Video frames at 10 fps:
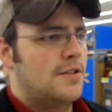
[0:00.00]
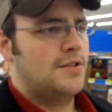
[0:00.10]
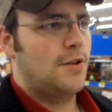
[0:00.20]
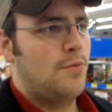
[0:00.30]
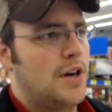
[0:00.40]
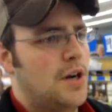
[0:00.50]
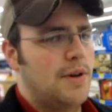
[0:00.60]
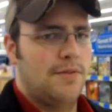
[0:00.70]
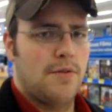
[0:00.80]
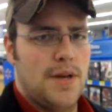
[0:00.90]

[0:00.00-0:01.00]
Don't walk away from